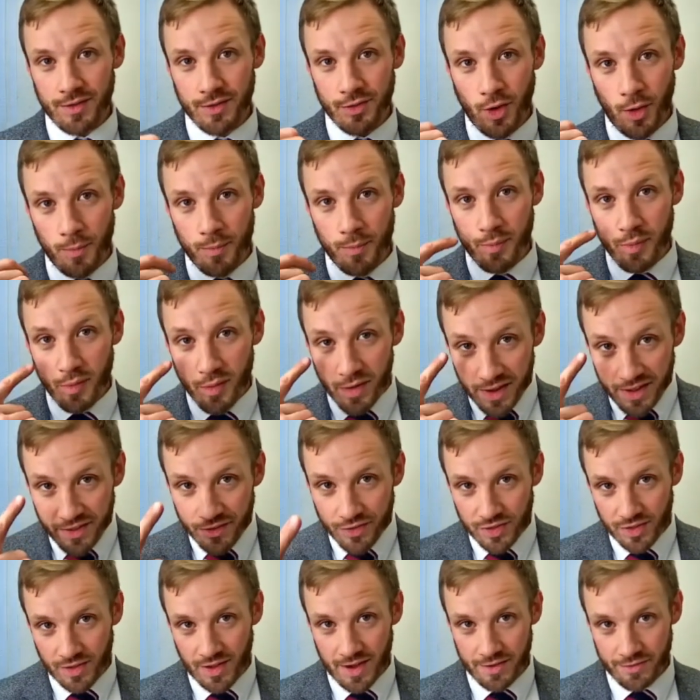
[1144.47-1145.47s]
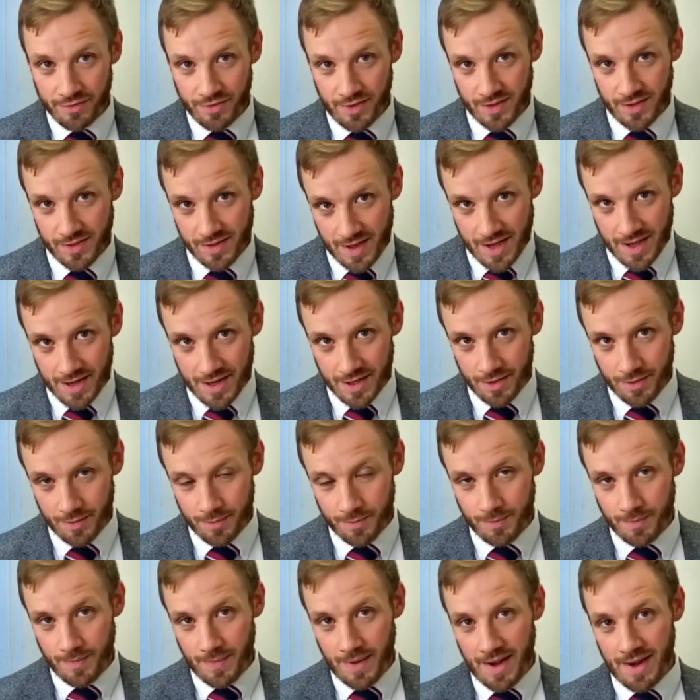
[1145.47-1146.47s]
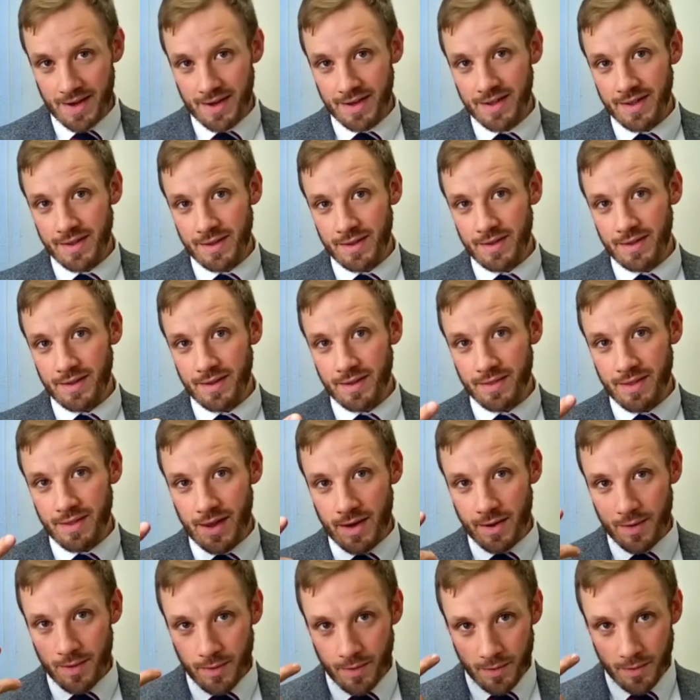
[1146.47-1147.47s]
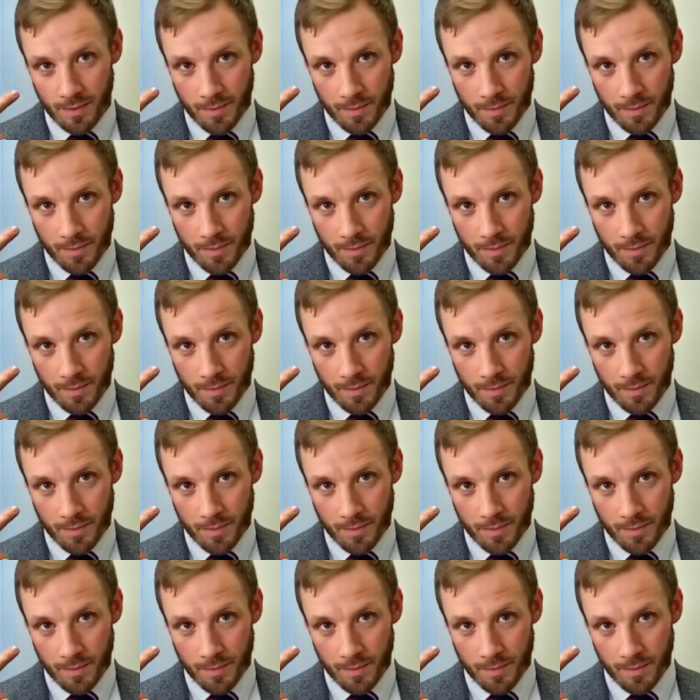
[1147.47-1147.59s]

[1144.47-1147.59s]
God breathes life into Adam, and he then